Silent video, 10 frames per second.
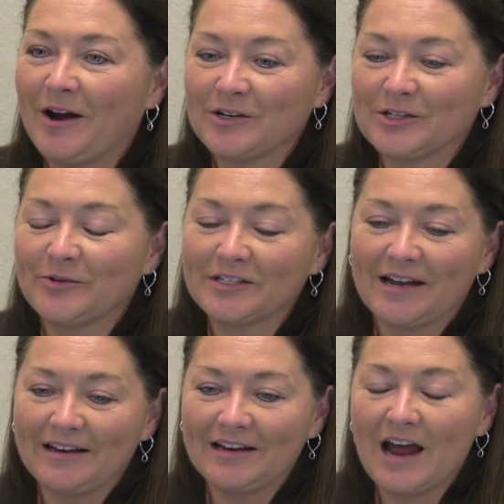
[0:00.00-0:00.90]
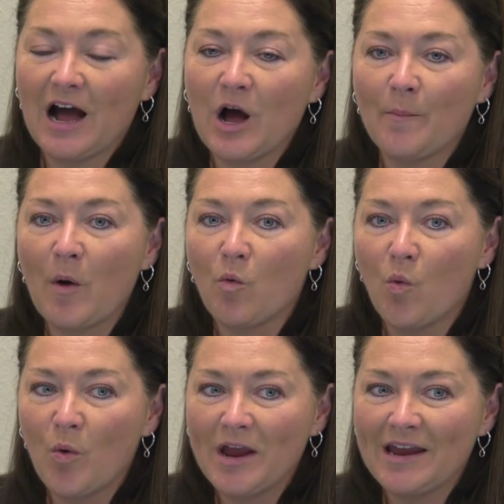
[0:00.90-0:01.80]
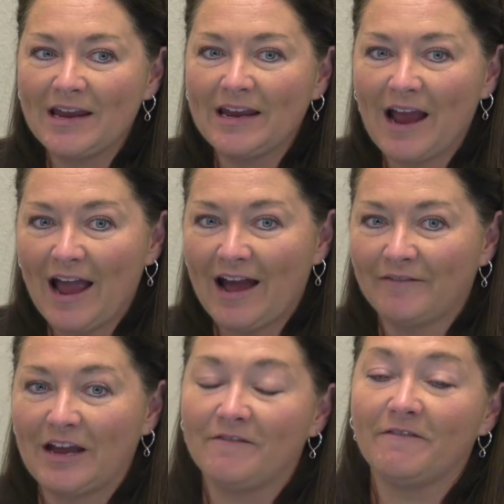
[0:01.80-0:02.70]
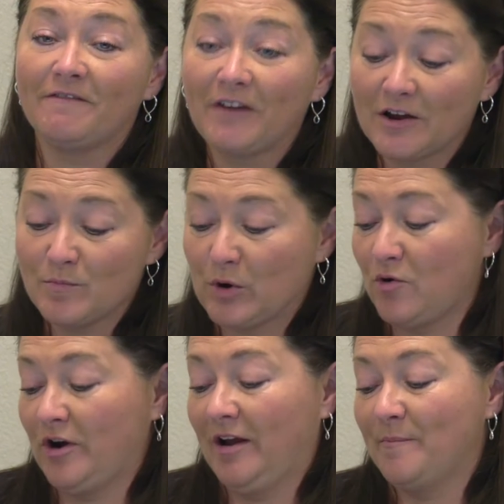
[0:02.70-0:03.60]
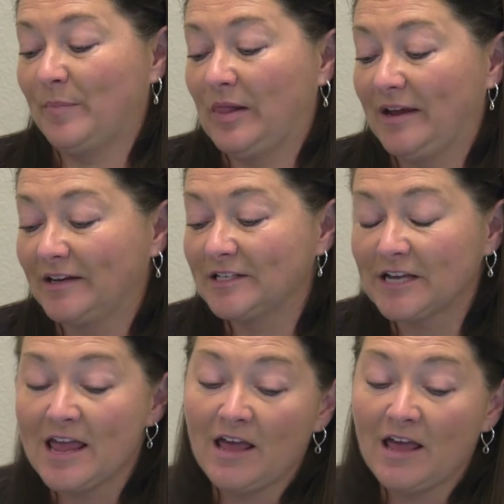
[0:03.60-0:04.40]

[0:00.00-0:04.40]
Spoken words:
are so excited. We have a fun program planned.